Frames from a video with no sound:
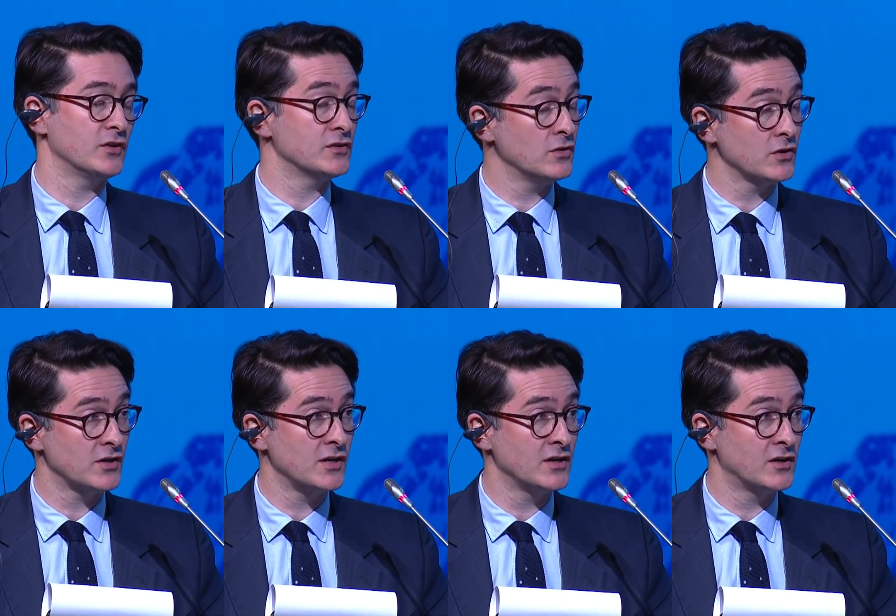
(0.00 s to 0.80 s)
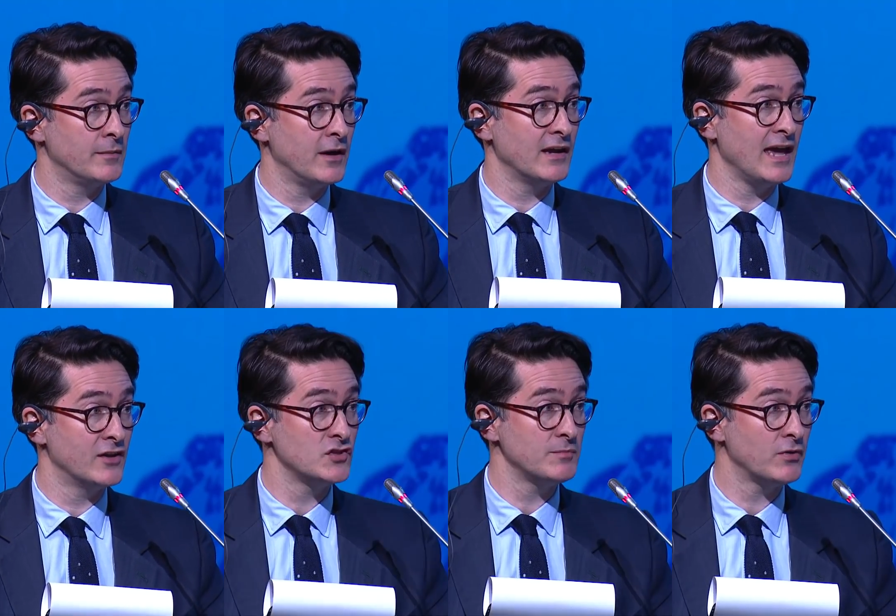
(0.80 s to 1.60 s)
You talked earlier about
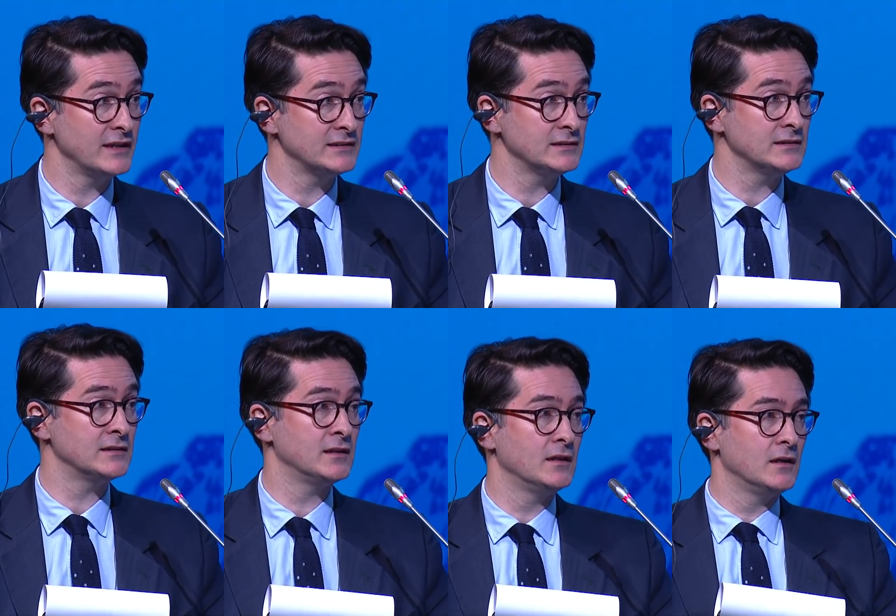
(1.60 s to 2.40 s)
energy prices,